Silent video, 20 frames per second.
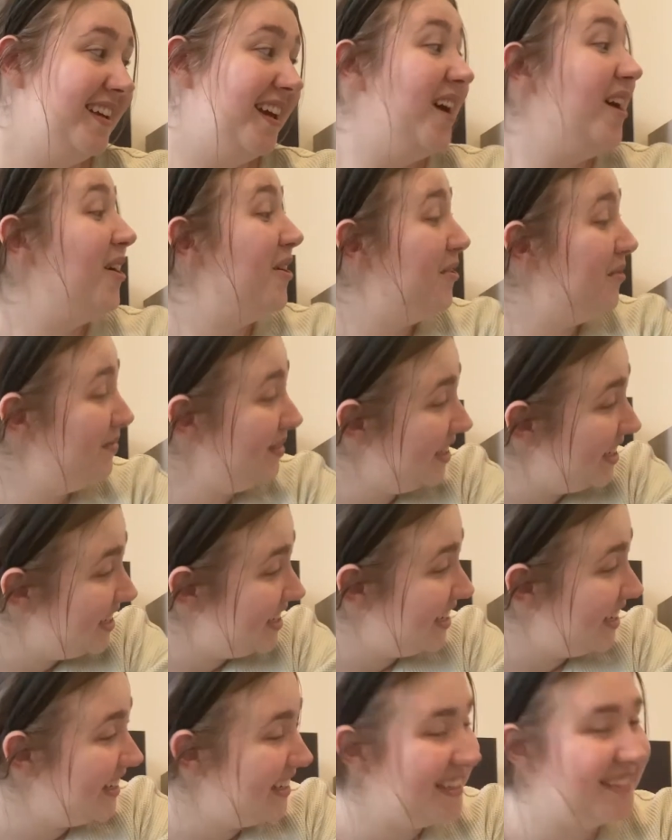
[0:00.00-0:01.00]
Oh
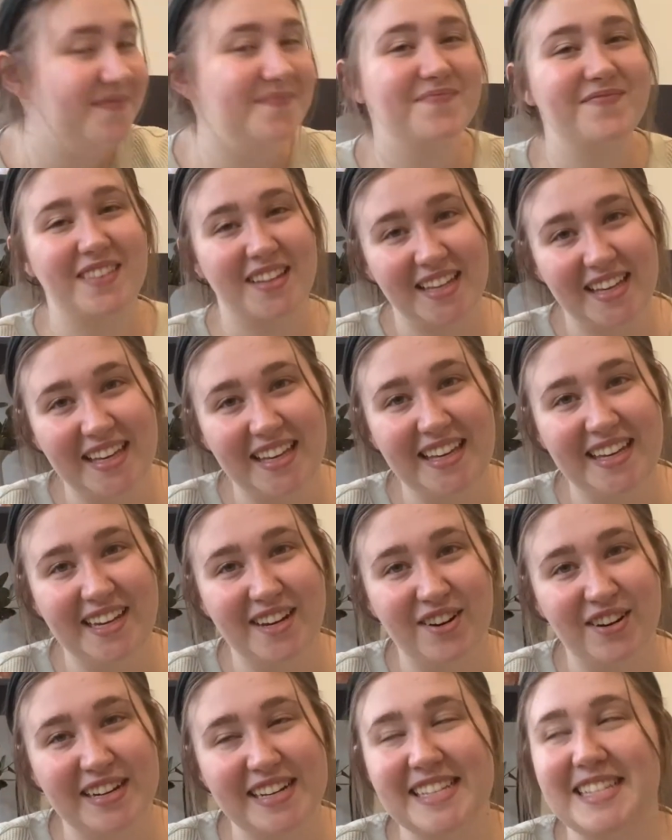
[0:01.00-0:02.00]
really? He
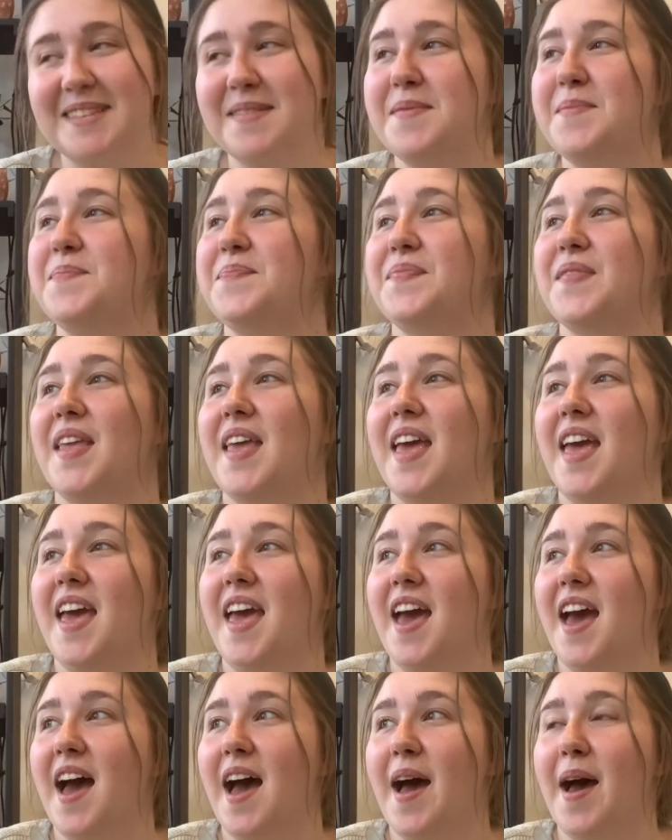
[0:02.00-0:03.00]
agrees.
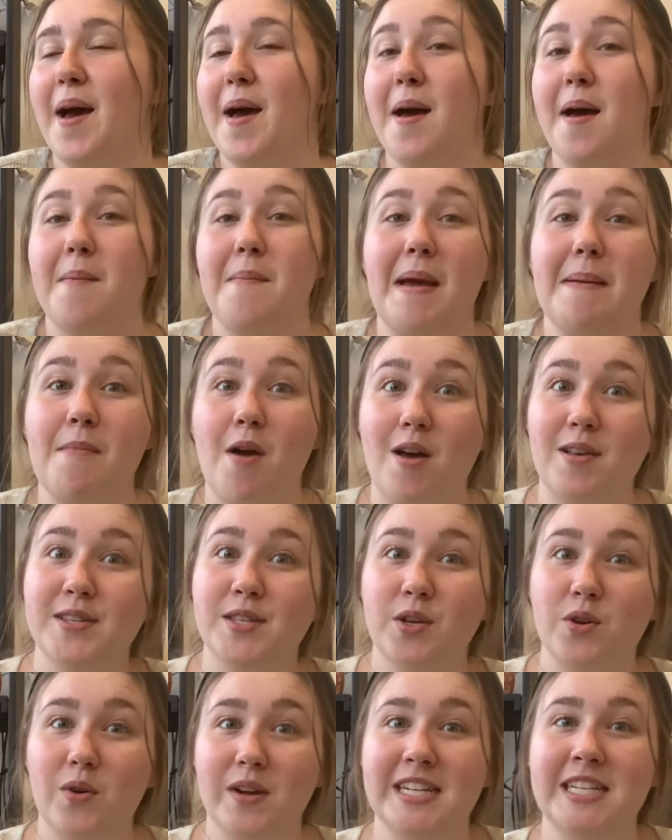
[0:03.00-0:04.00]
I'm
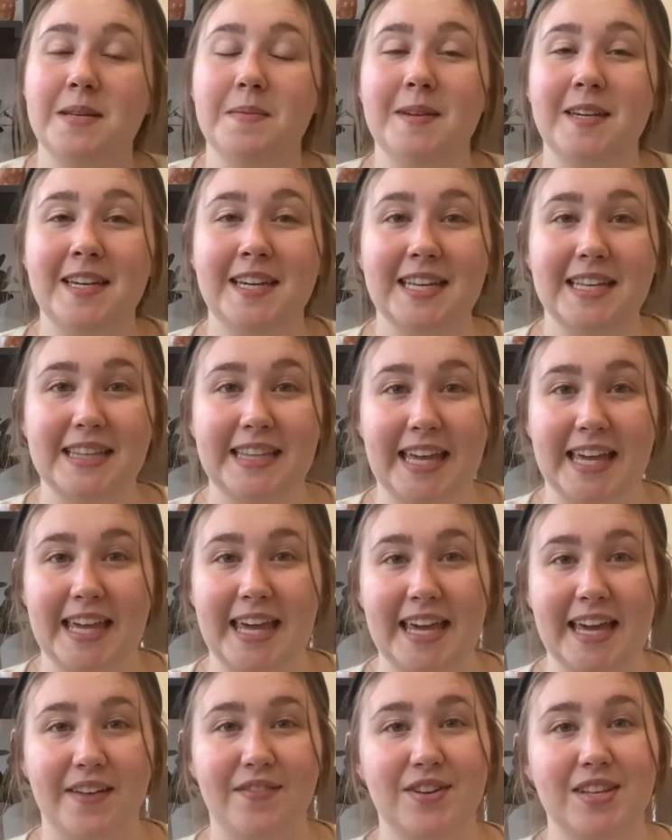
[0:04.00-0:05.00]
also going to be
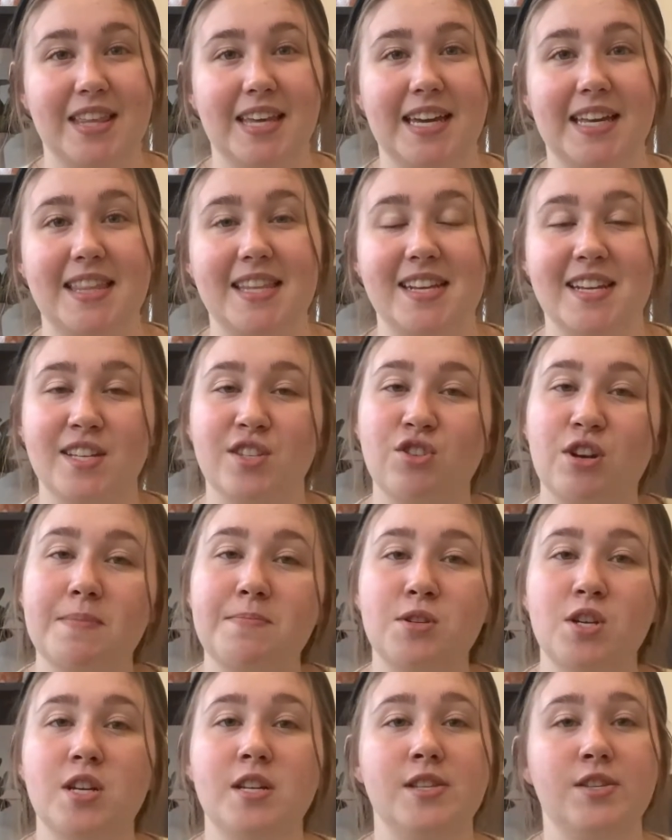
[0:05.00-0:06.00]
linking everything in the
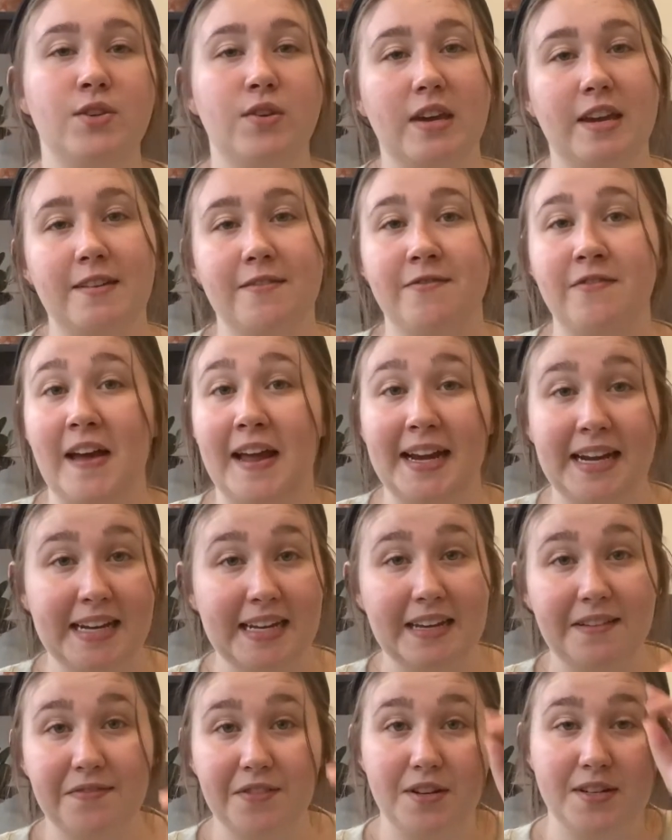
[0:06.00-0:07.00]
description so you can find it
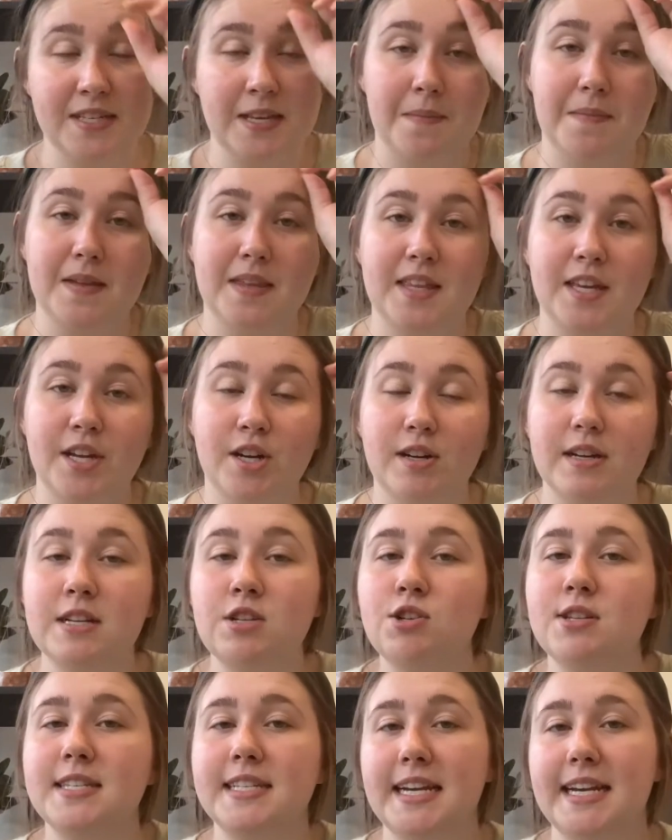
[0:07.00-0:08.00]
if there's something that you're
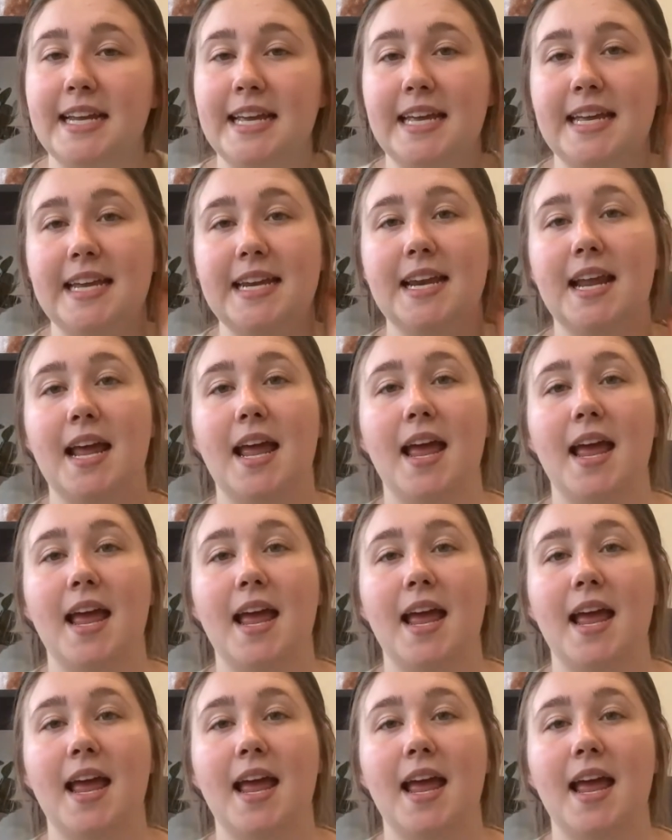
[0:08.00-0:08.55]
interested in.